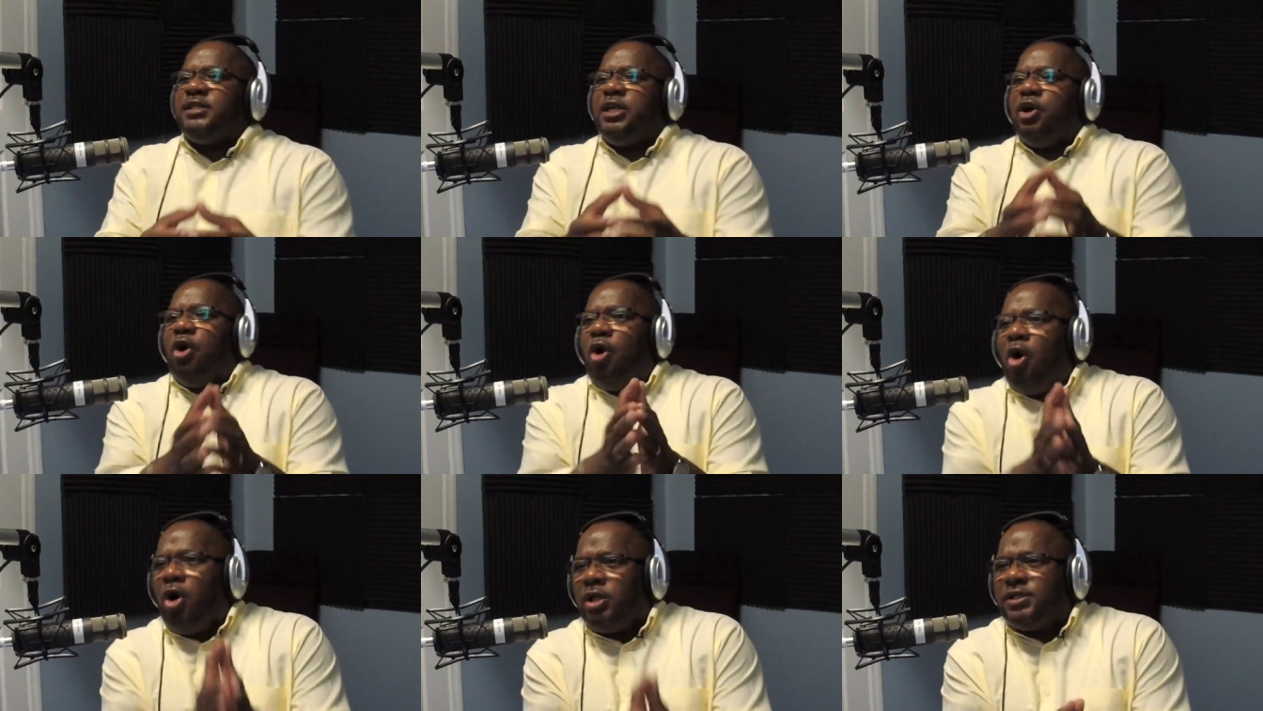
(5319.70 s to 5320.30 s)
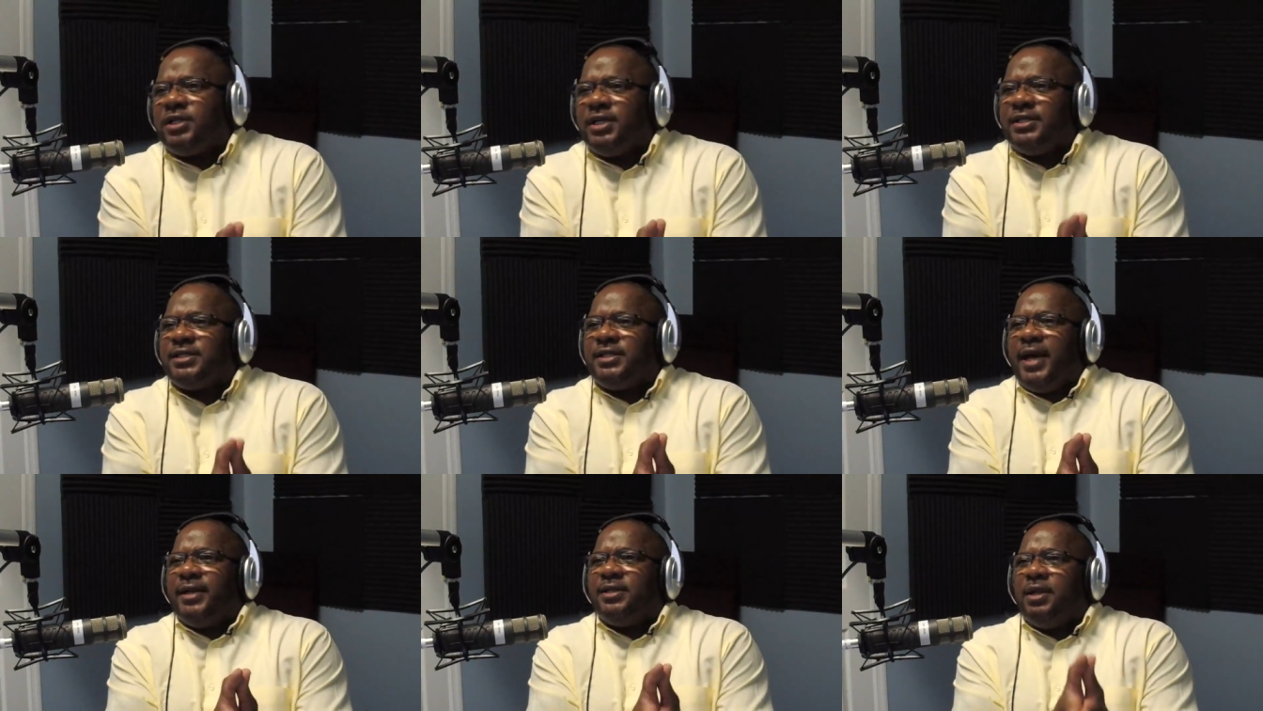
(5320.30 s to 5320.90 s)
the altars
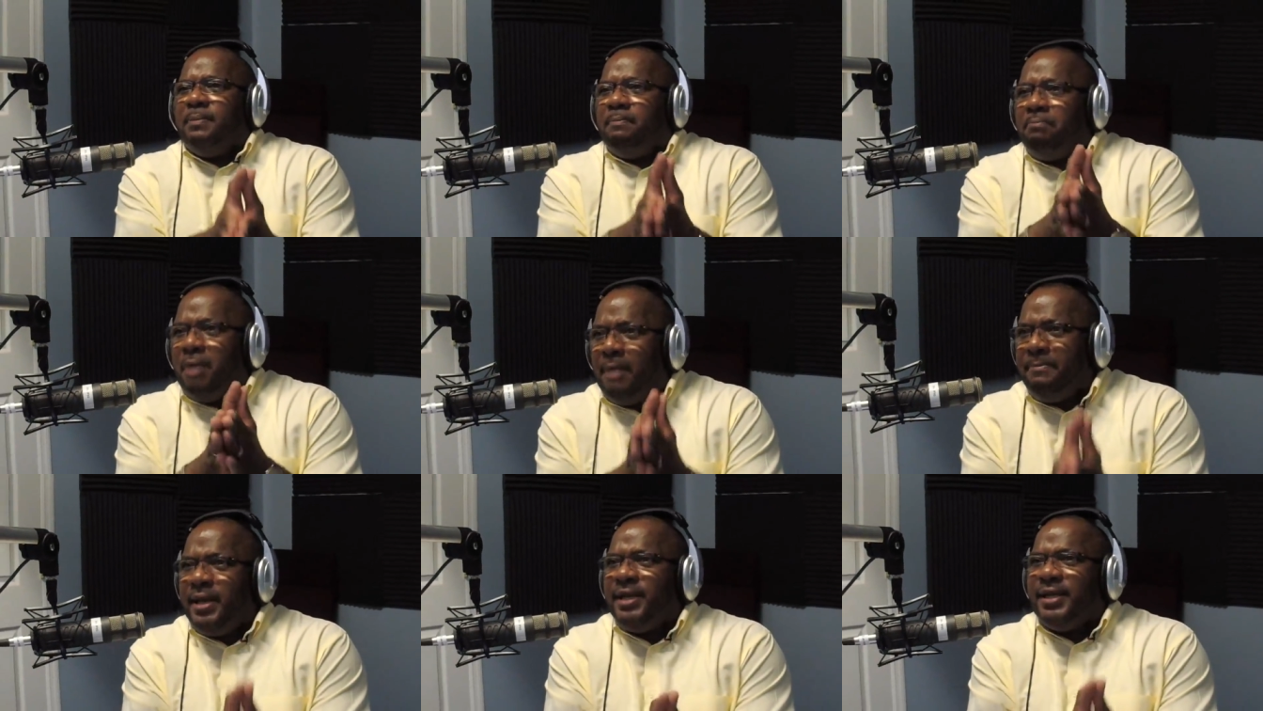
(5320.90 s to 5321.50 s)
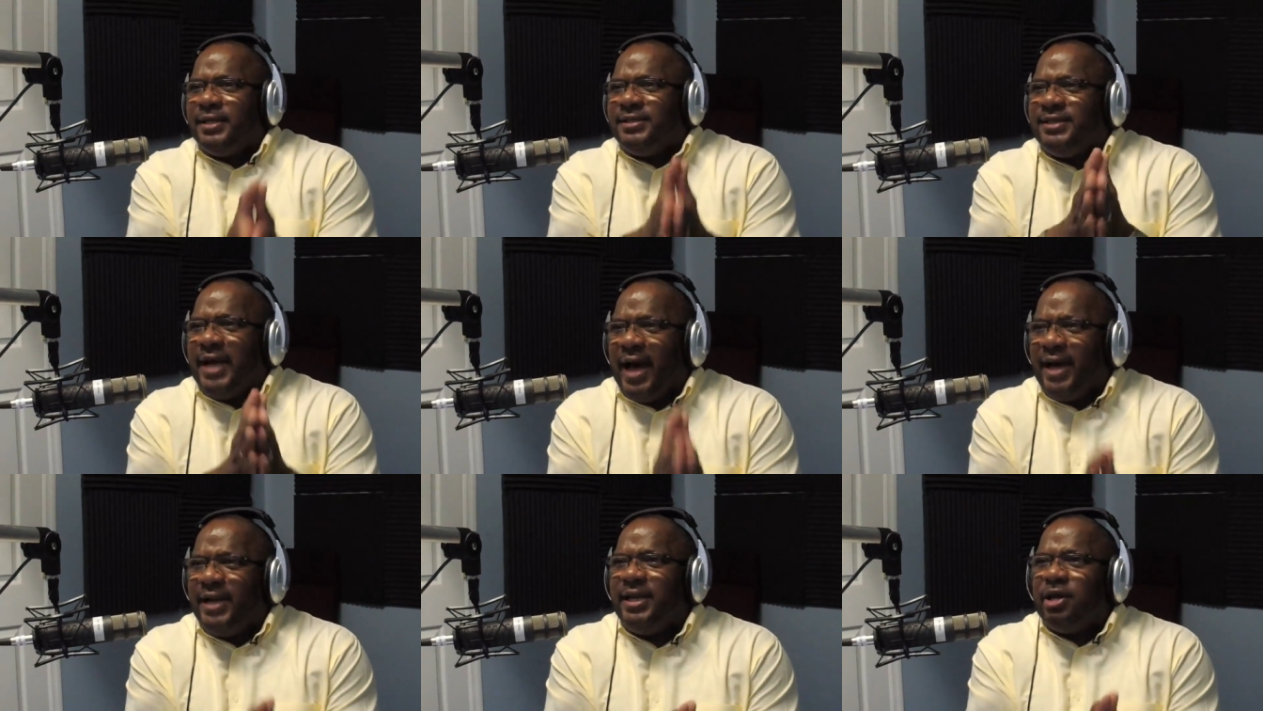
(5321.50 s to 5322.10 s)
that the mummy, the
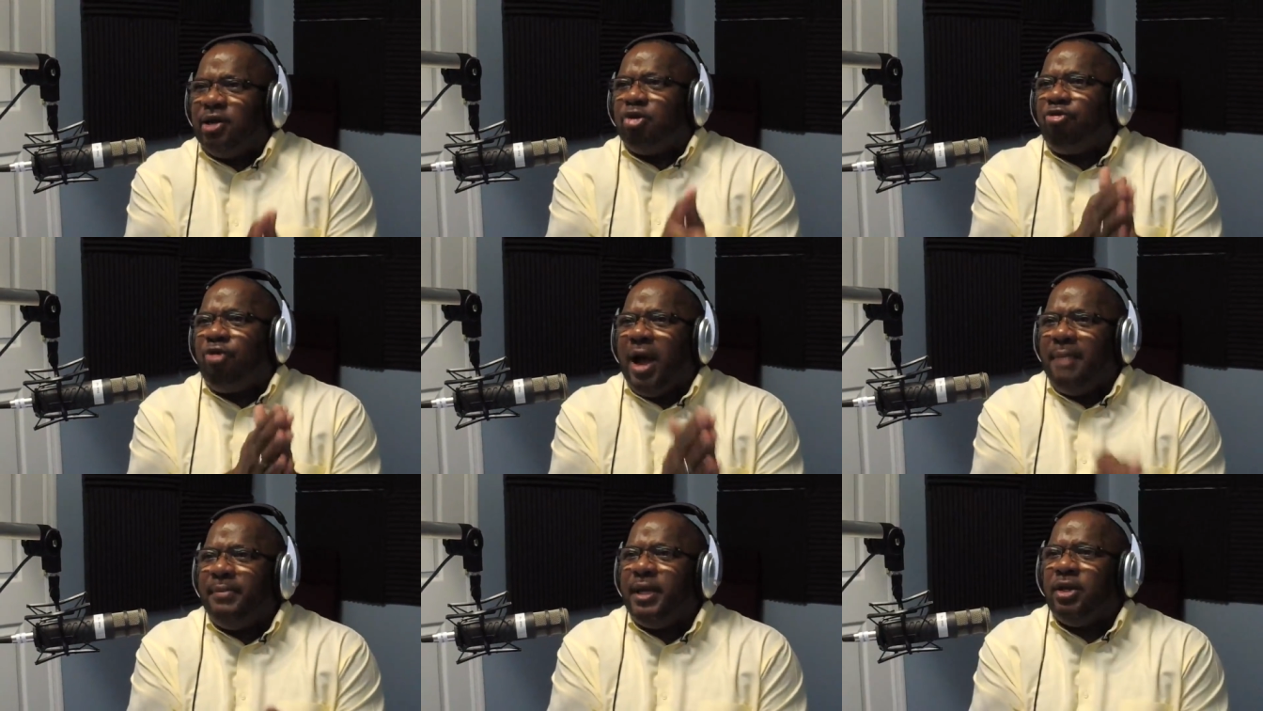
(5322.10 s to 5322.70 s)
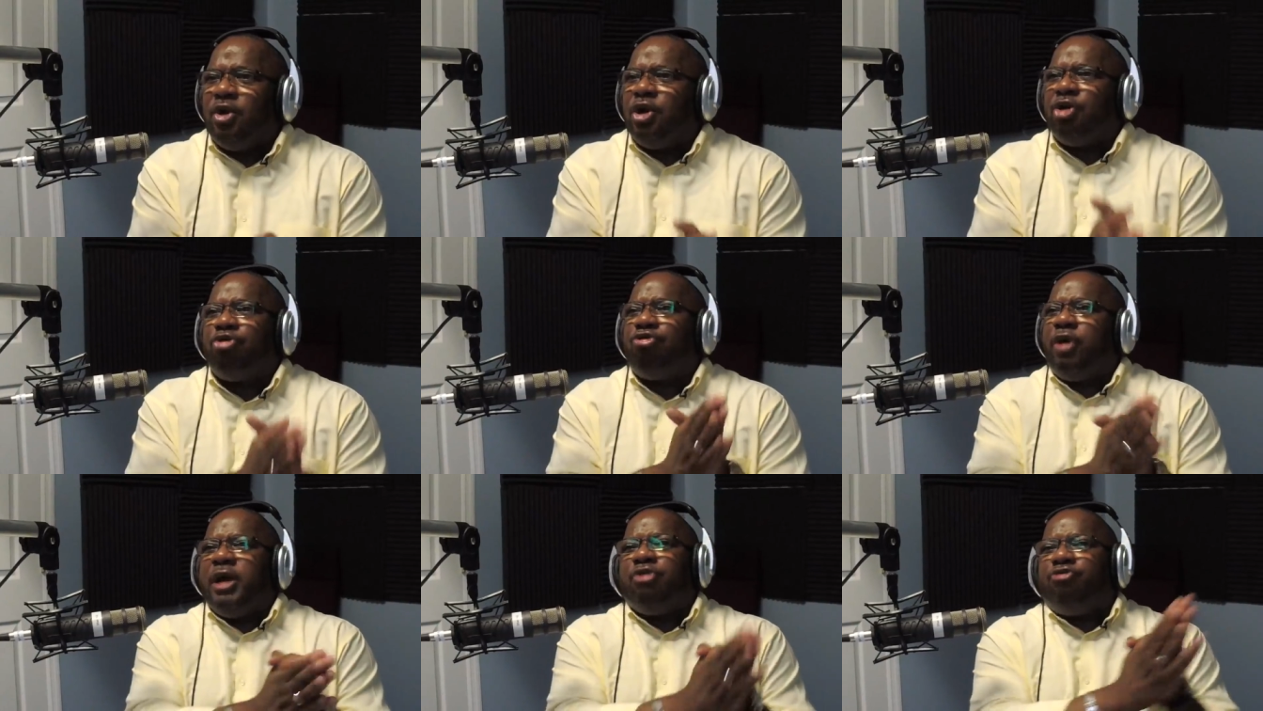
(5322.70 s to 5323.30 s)
daddy, the grammy, or the
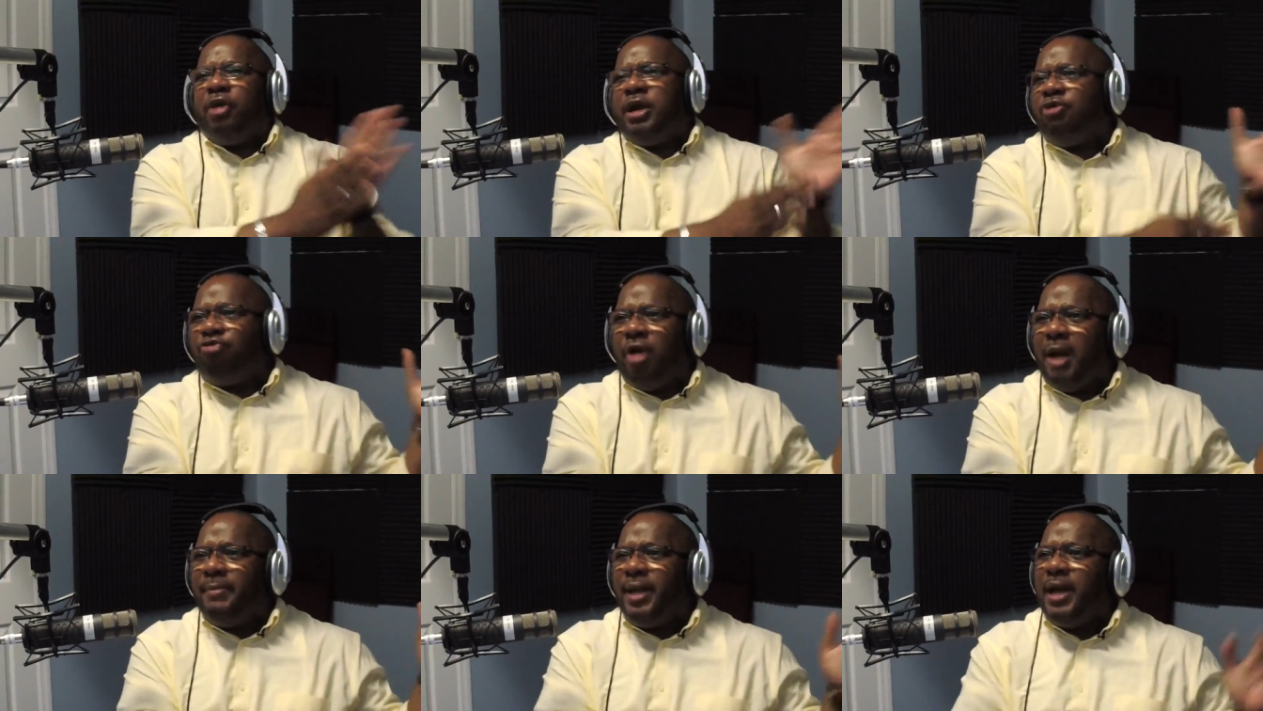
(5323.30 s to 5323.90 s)
great great grammy,